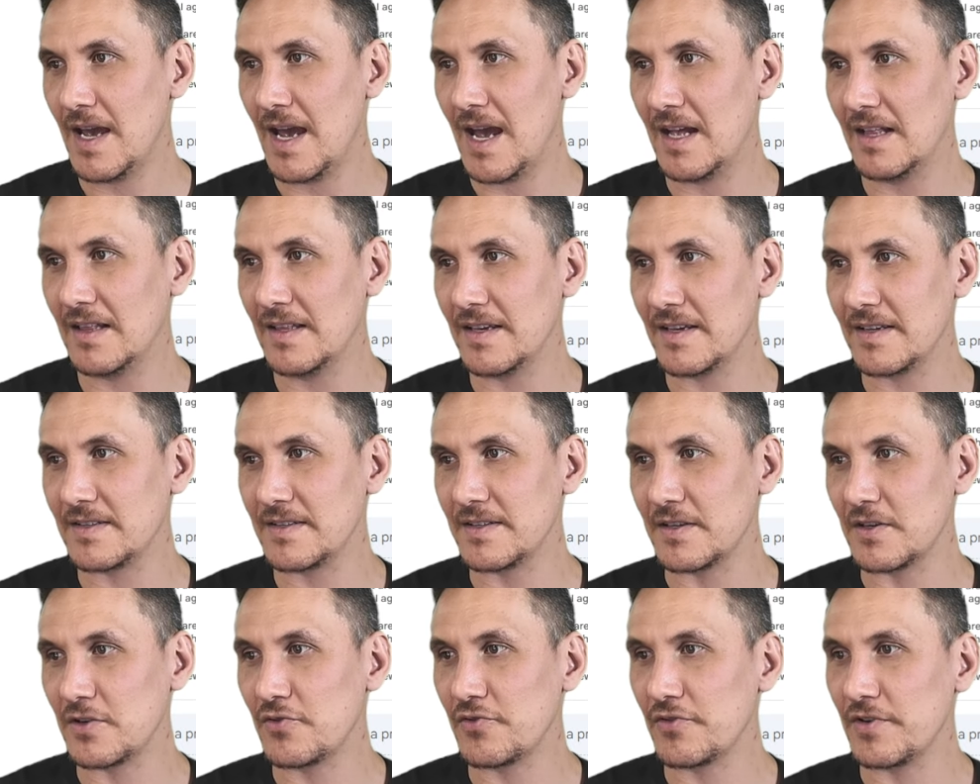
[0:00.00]
Alex
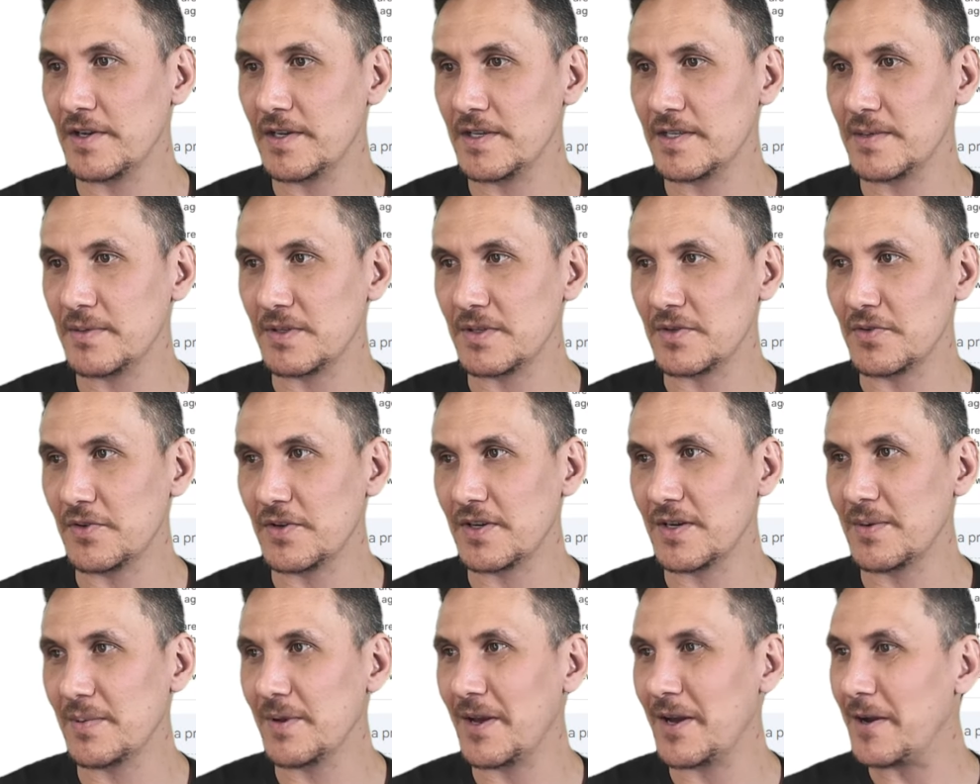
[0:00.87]
and Chris were
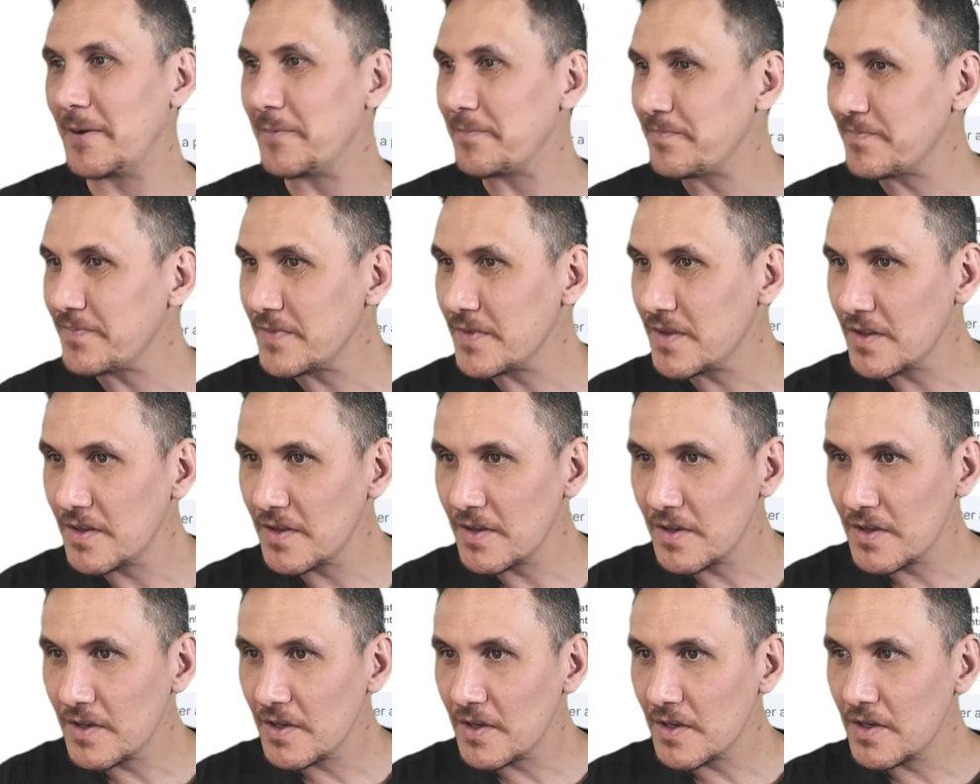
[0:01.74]
talking about
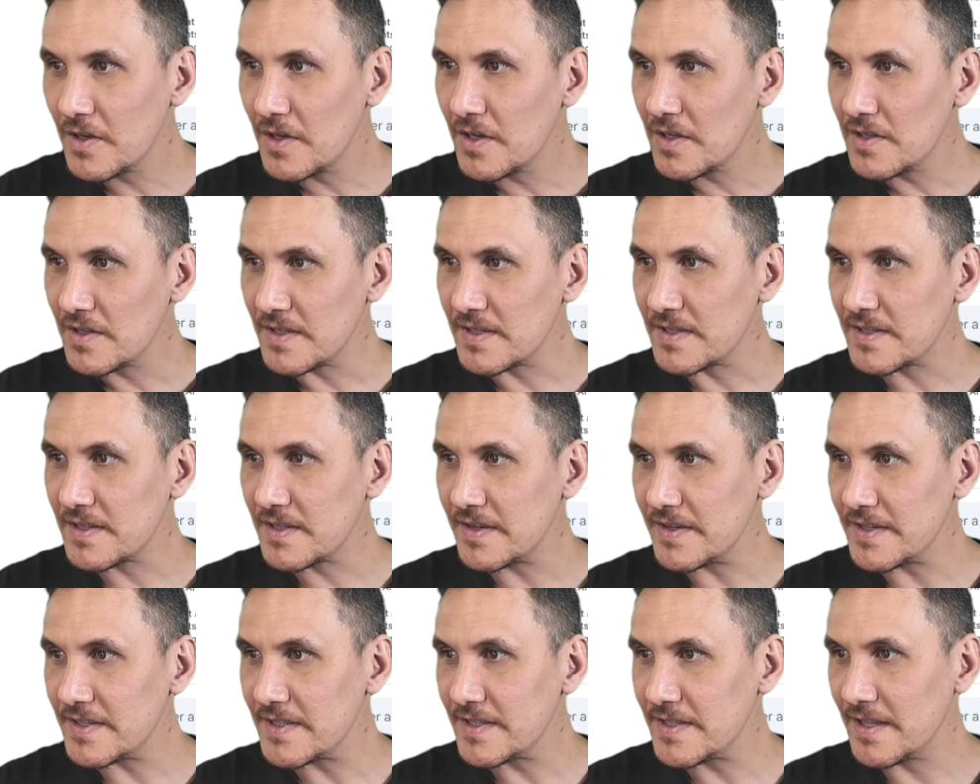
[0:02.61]

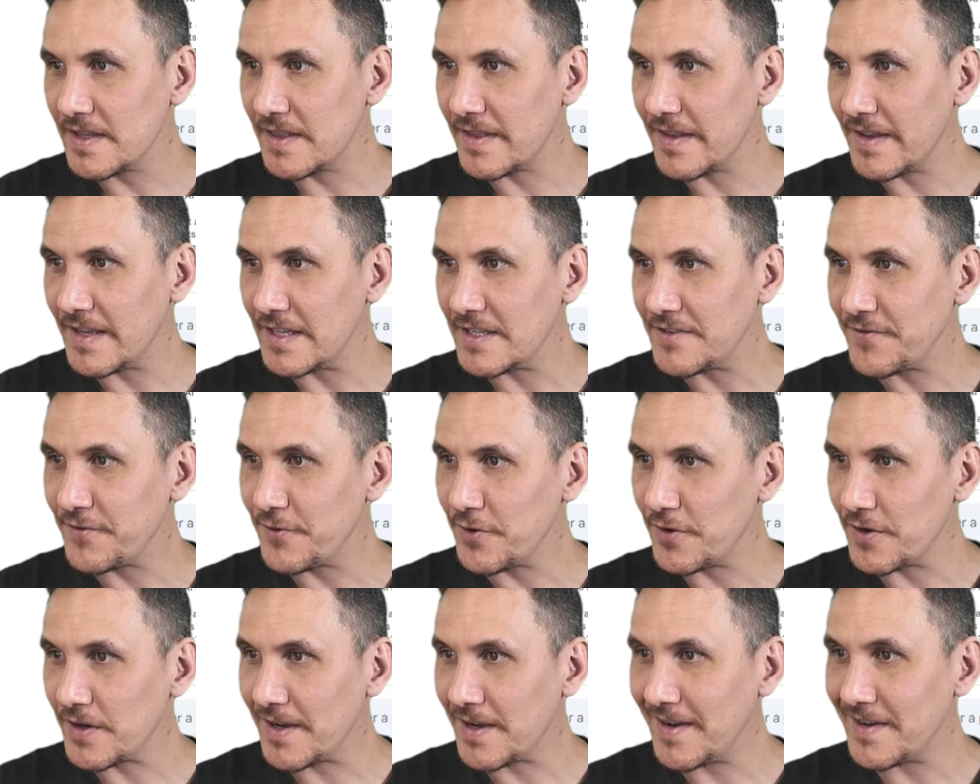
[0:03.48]
discuss the needs
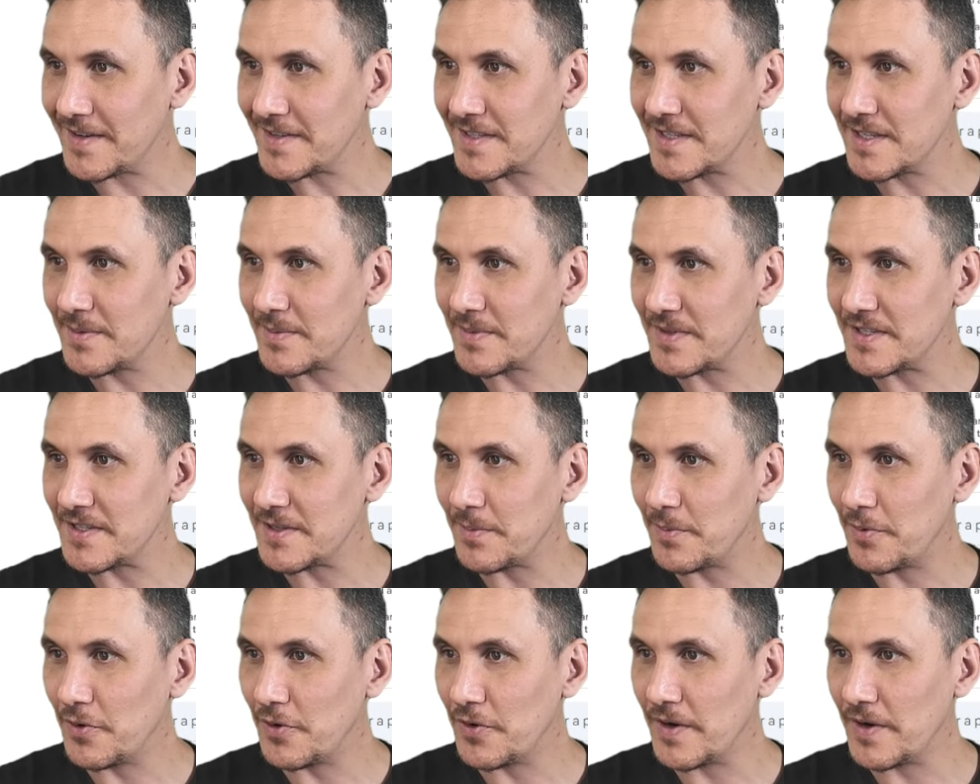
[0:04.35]
for a customer
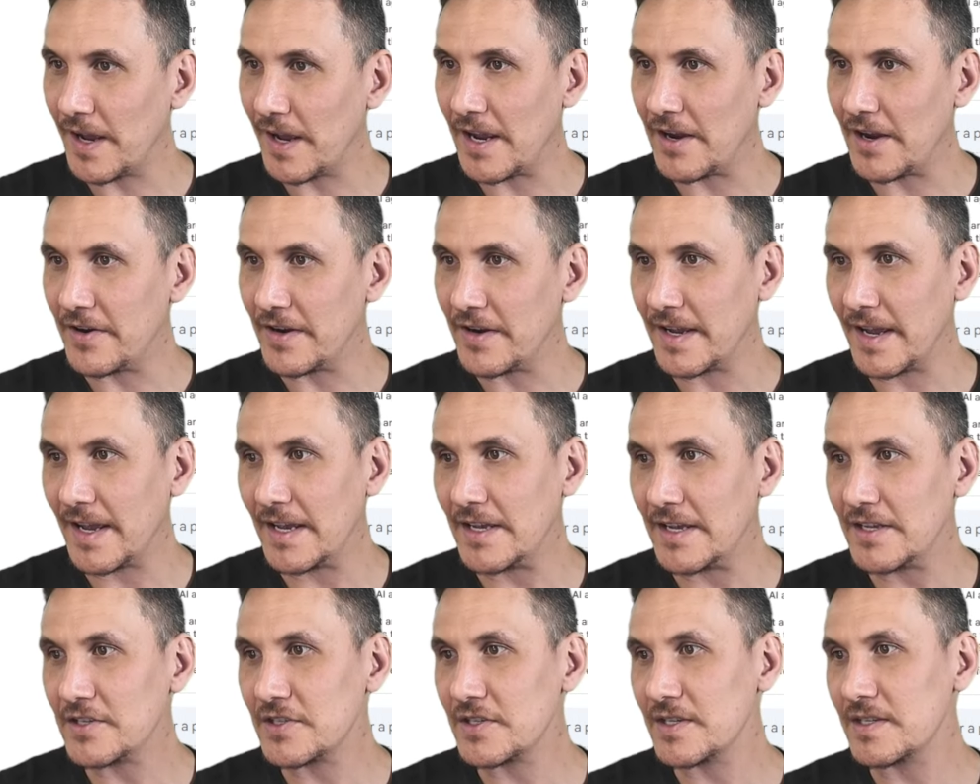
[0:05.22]
support AI
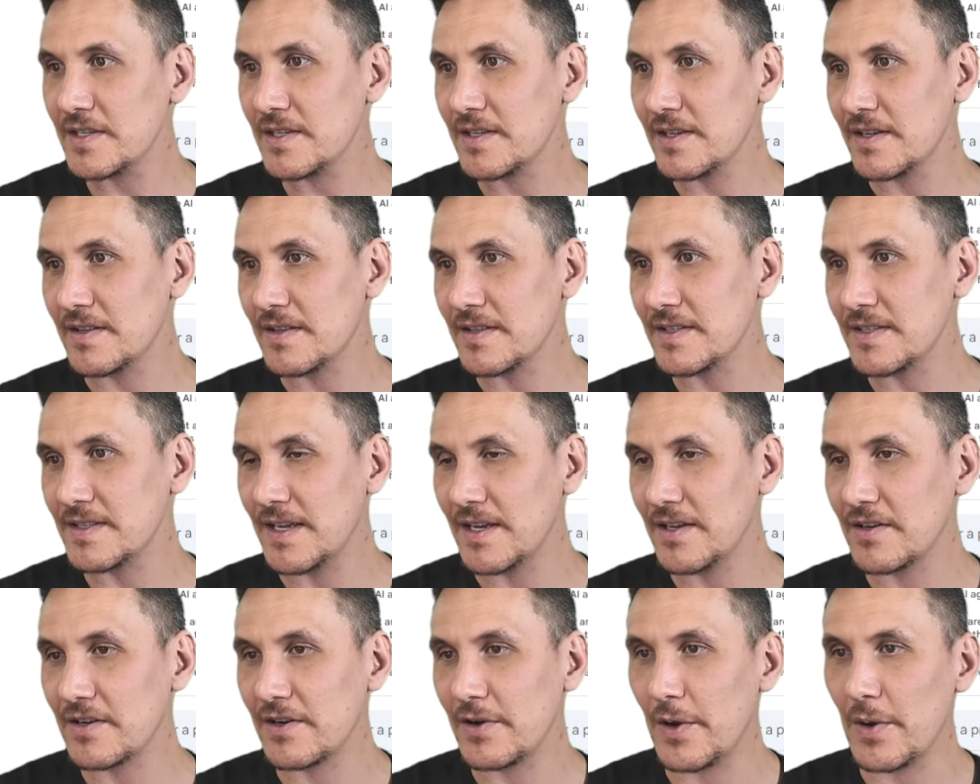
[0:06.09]
agent, understand
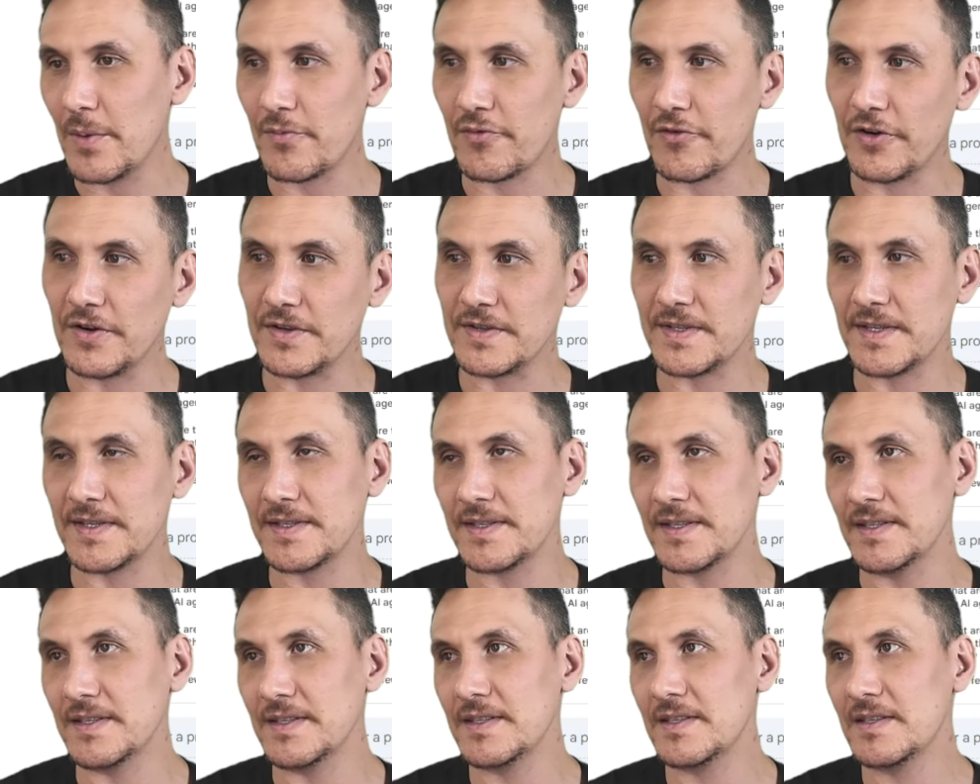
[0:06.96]
your current
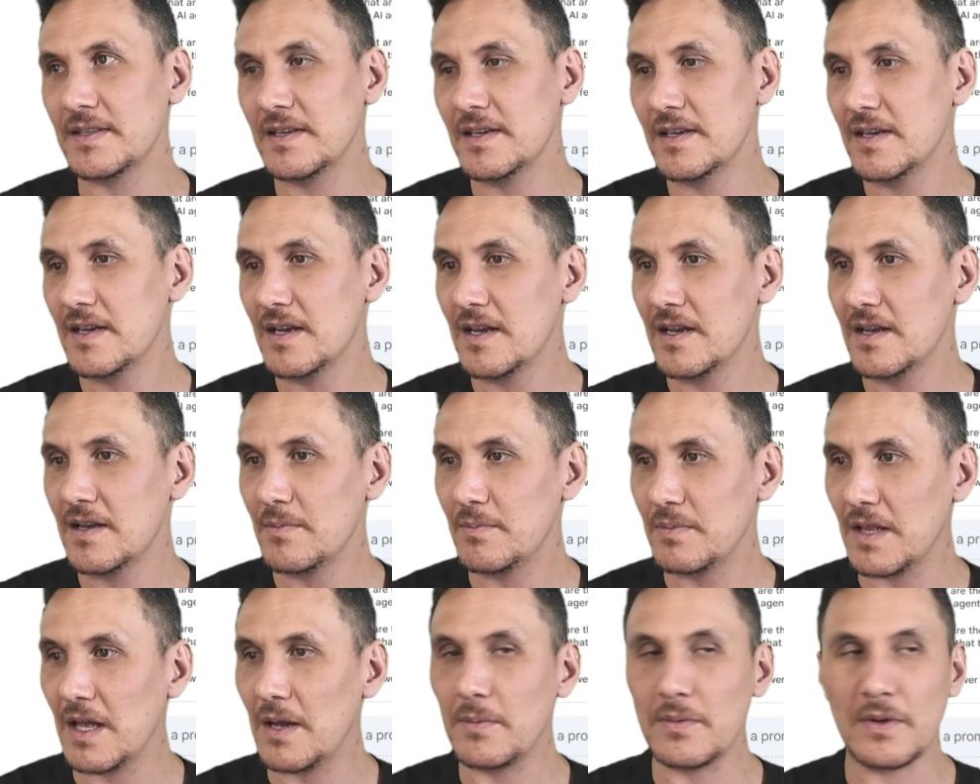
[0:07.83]
processes,
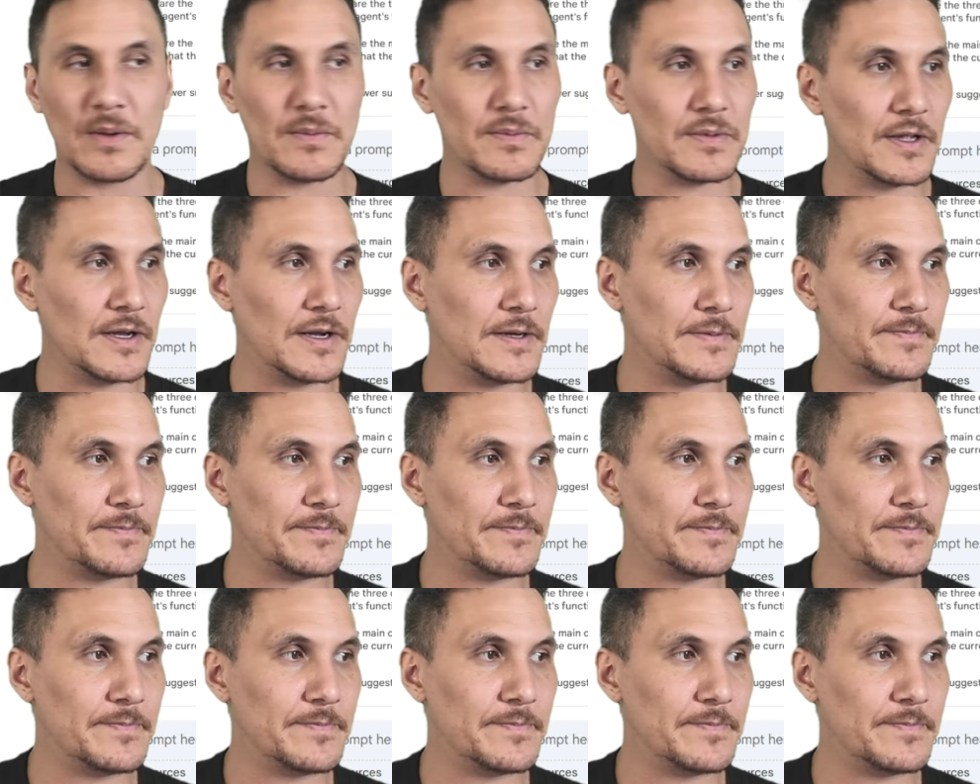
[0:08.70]
blah, blah, blah.